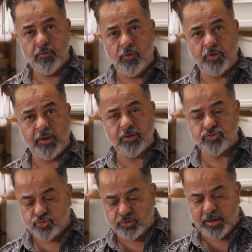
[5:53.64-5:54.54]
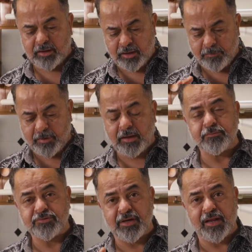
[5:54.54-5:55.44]
Okay, so that it
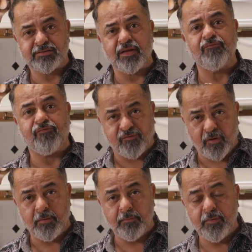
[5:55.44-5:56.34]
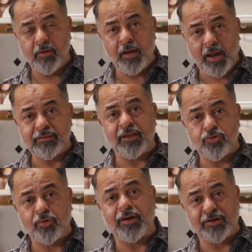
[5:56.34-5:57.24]
becomes nice and firm, and then
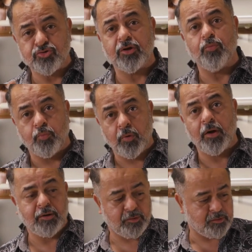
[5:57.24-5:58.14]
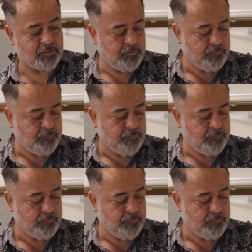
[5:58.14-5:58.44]
you can actually work with it.